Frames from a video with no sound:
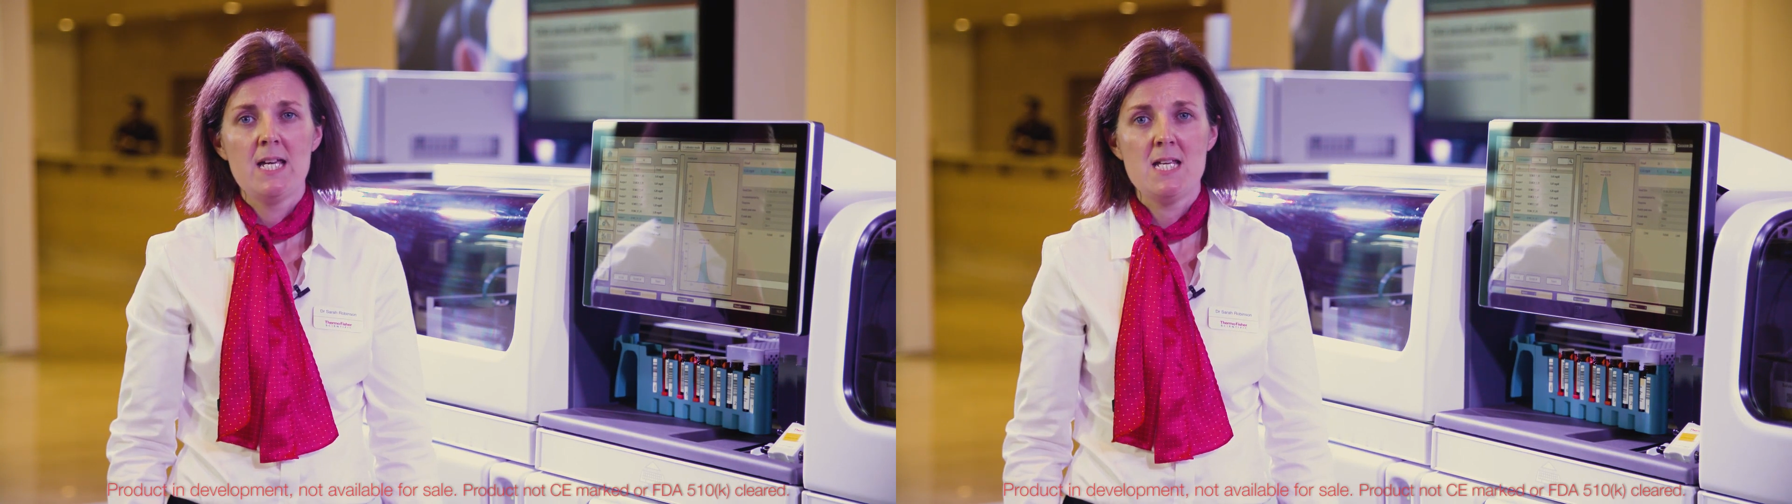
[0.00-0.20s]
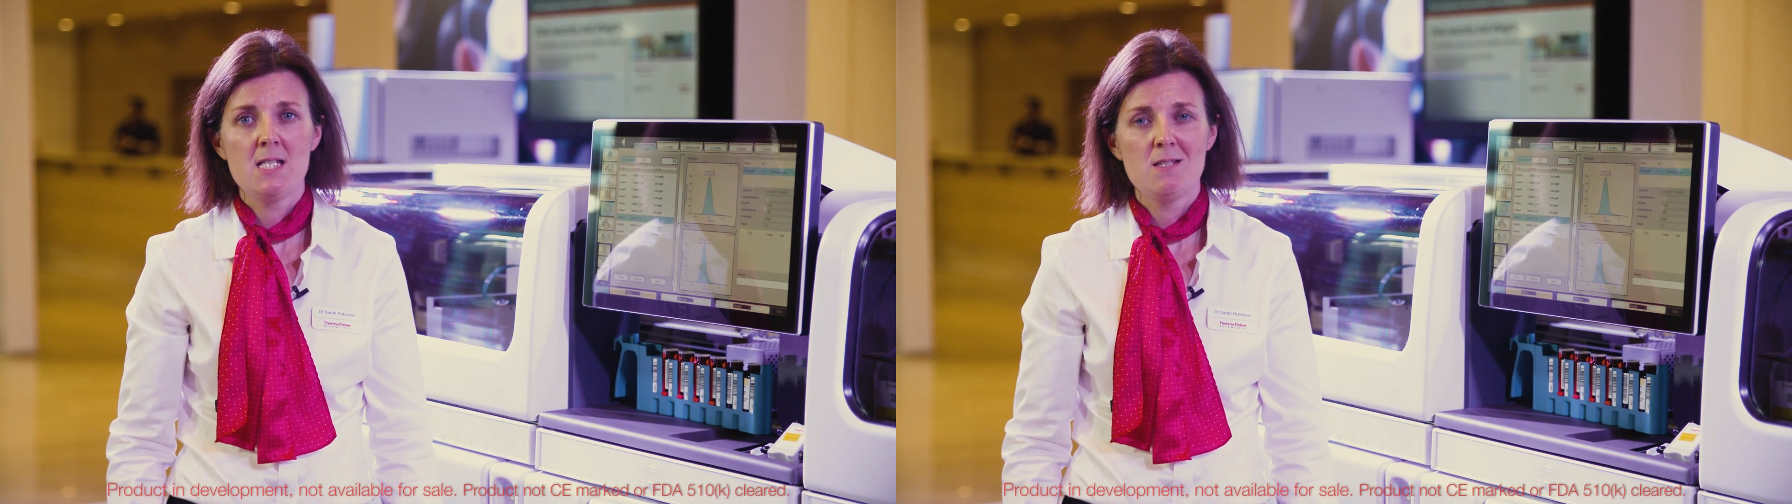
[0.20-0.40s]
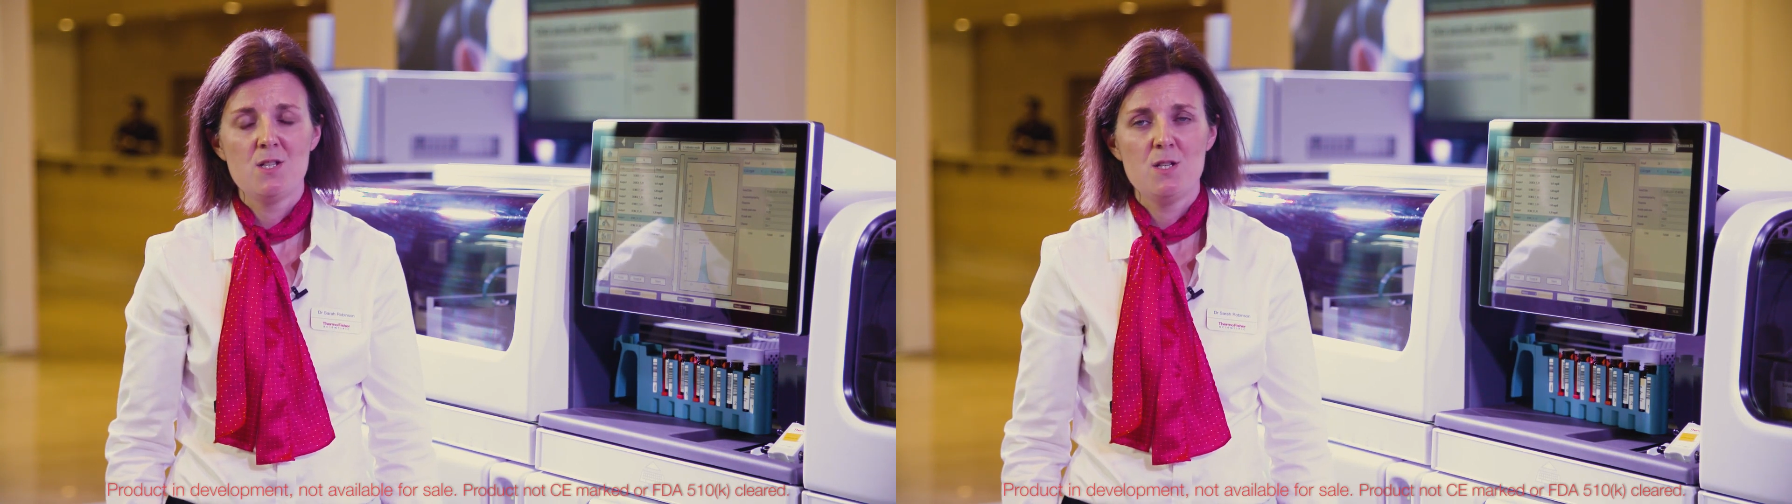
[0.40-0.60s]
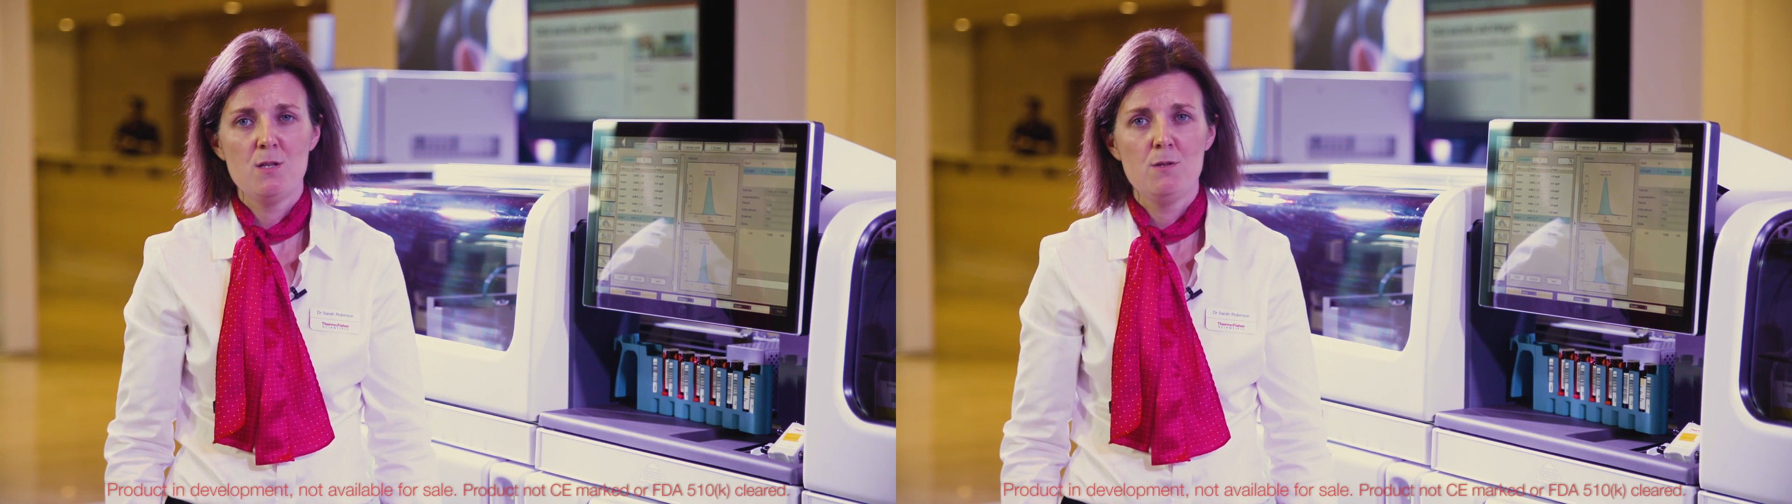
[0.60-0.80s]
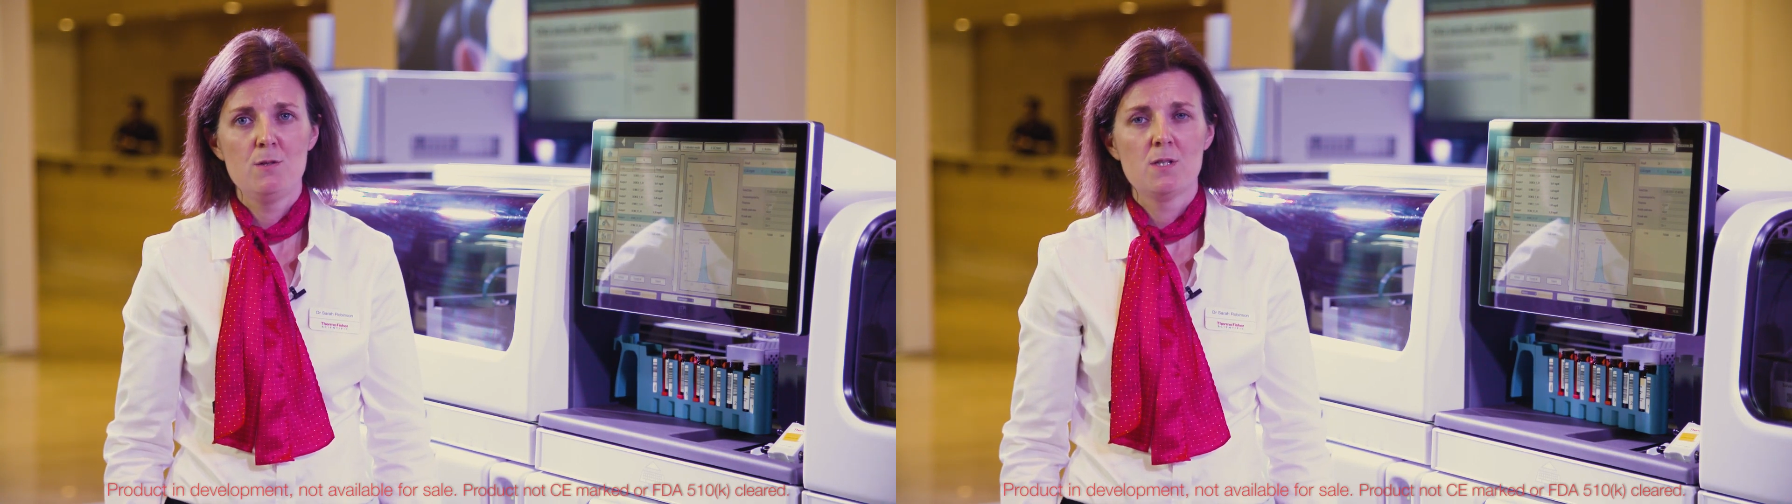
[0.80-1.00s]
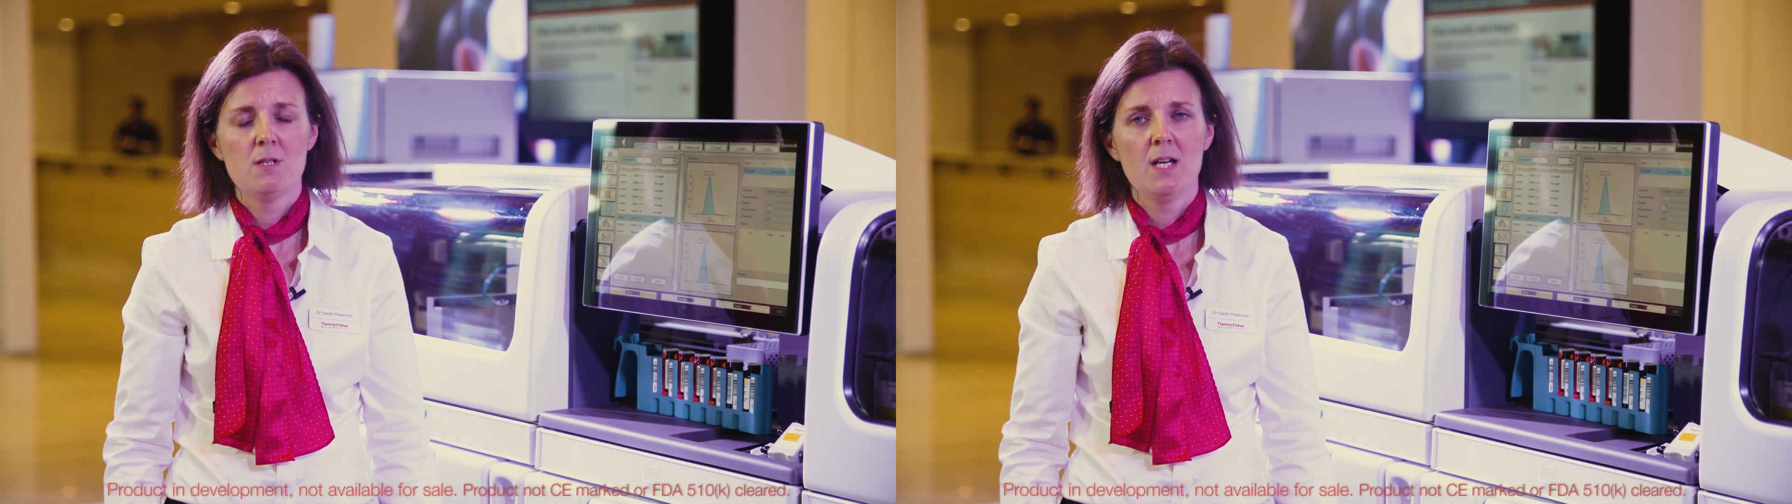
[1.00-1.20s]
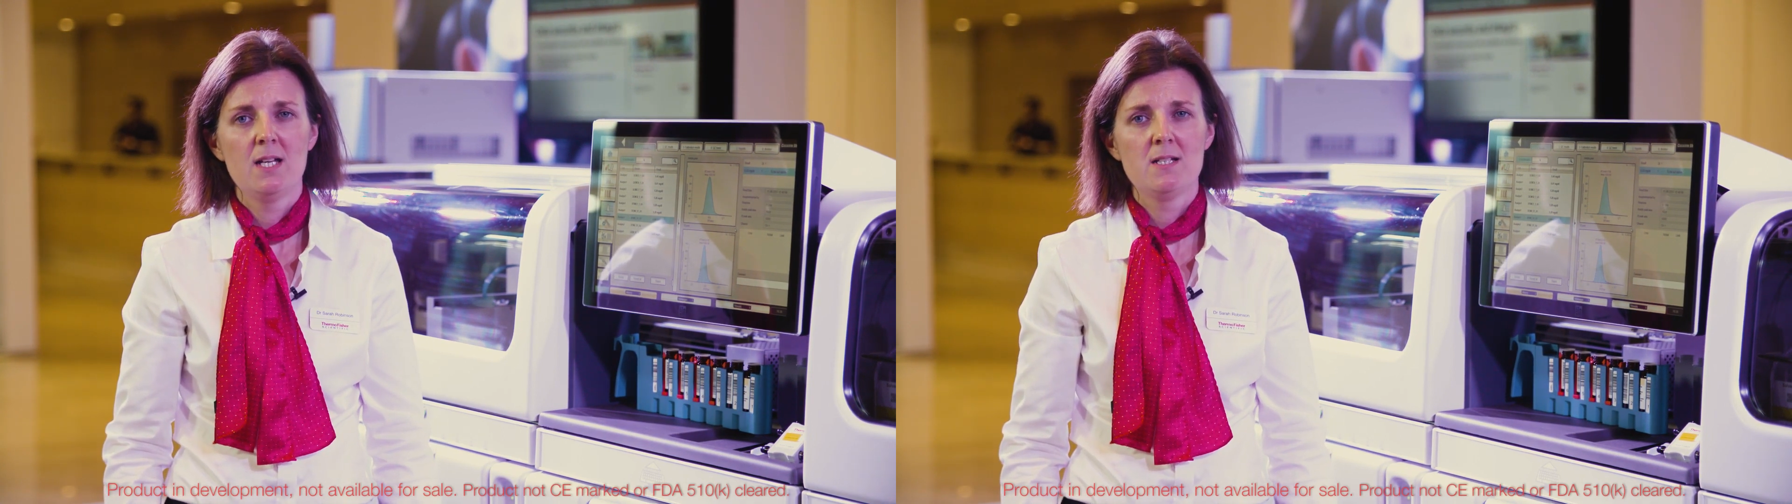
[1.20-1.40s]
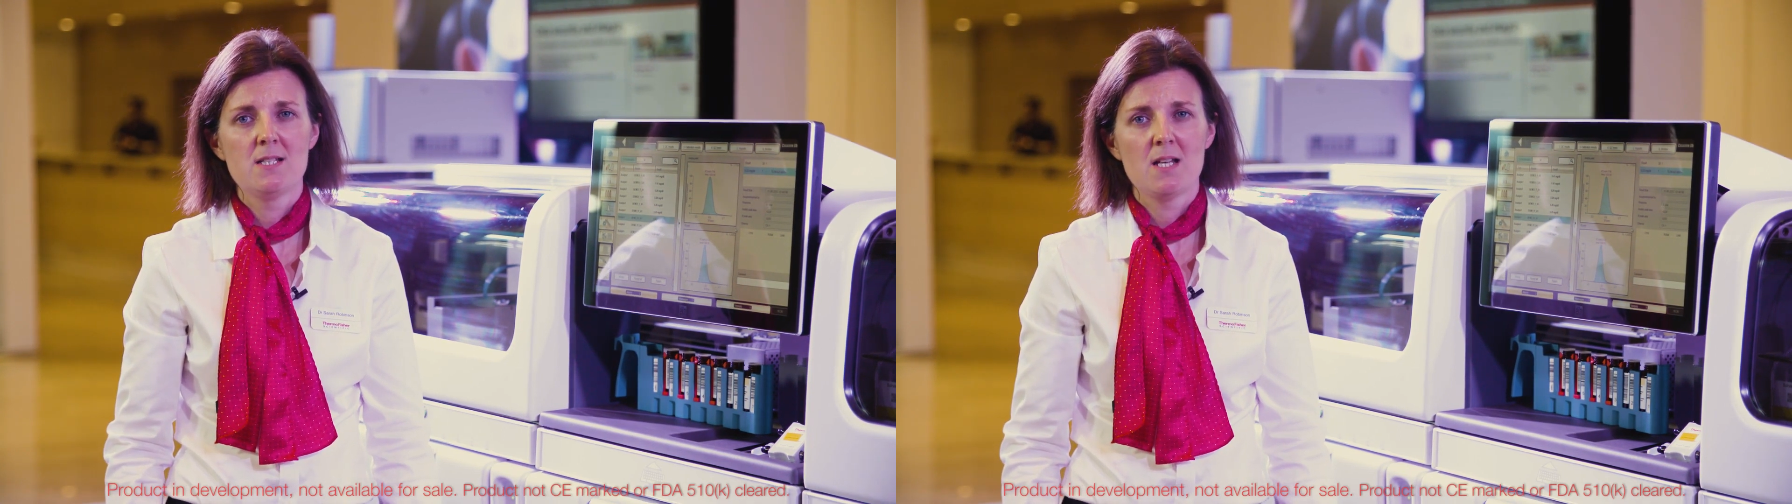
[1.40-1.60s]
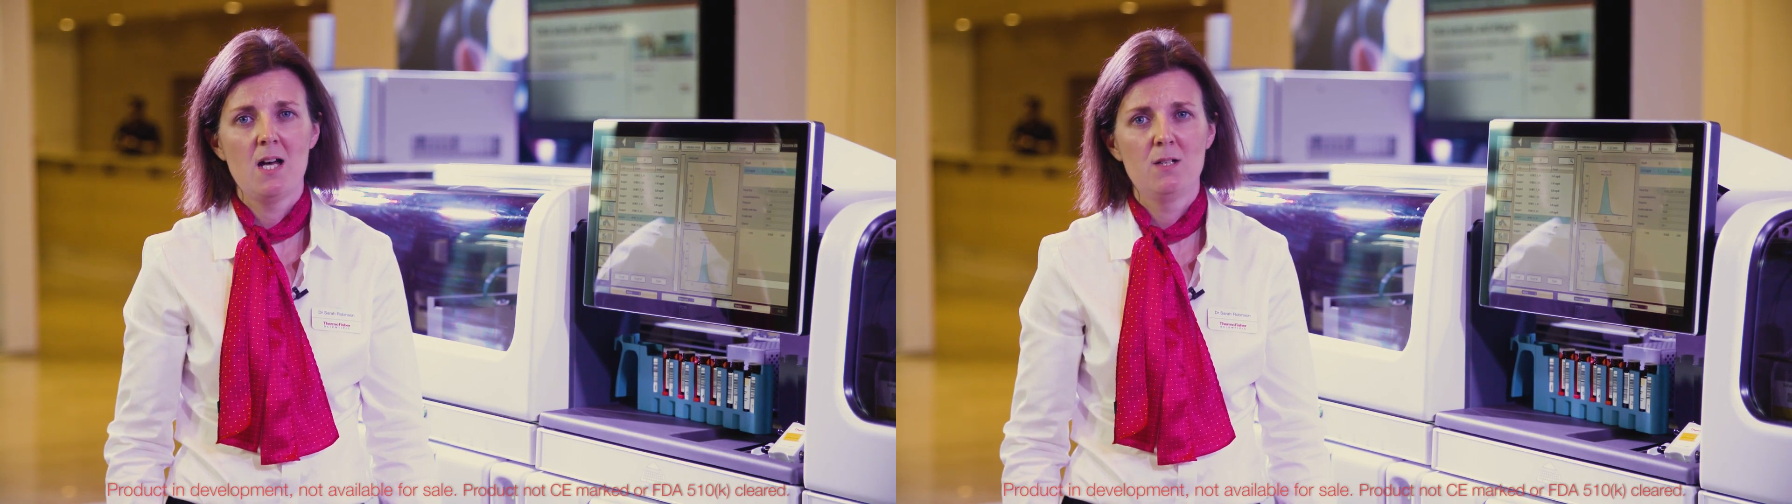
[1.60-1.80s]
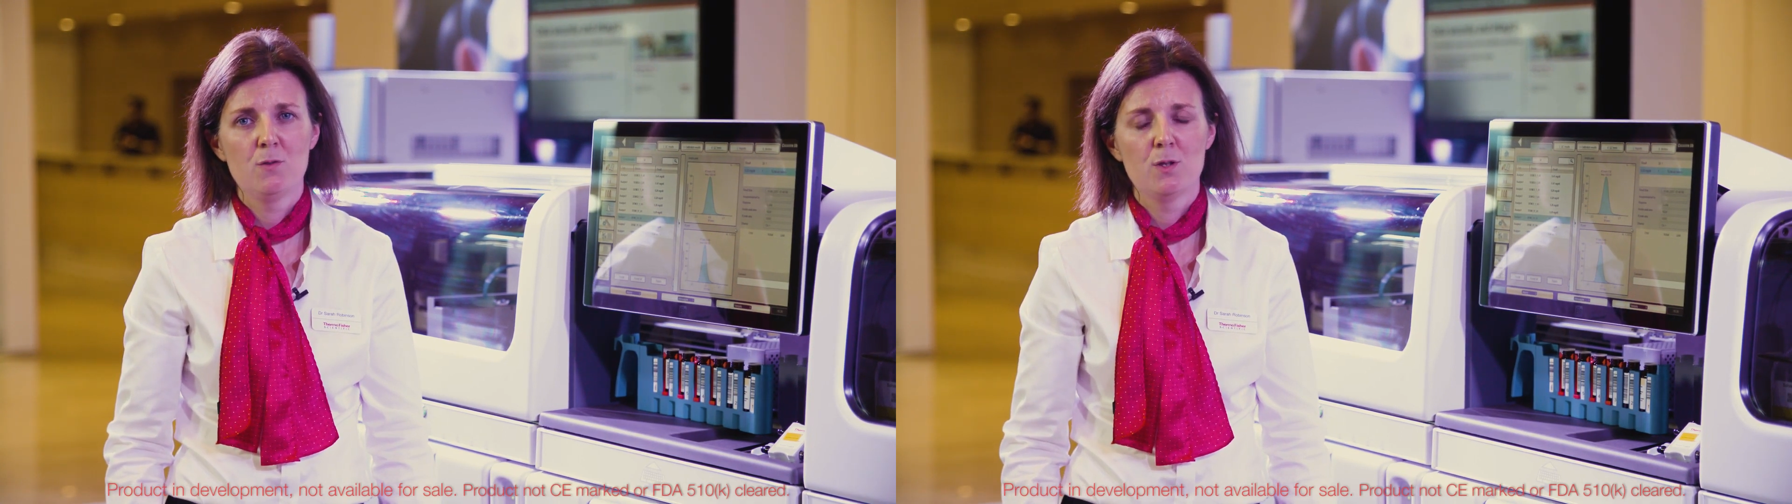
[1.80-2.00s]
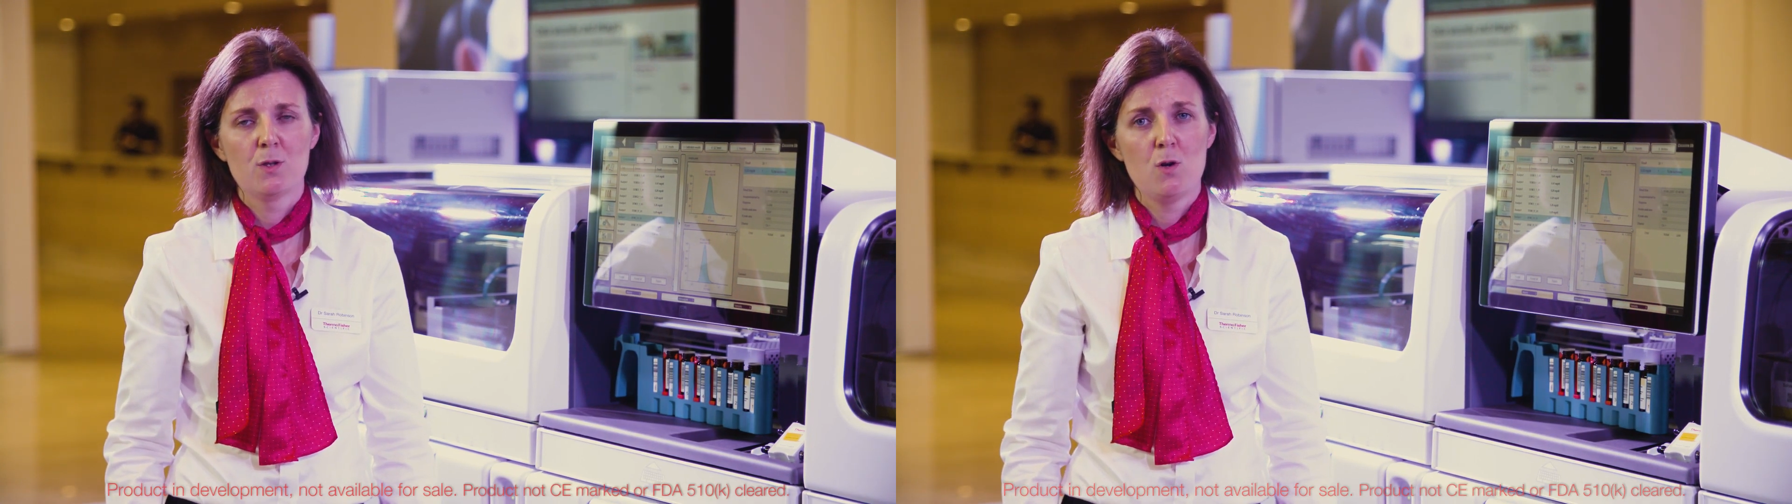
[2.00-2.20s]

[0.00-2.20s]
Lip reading: easy to use and designed for the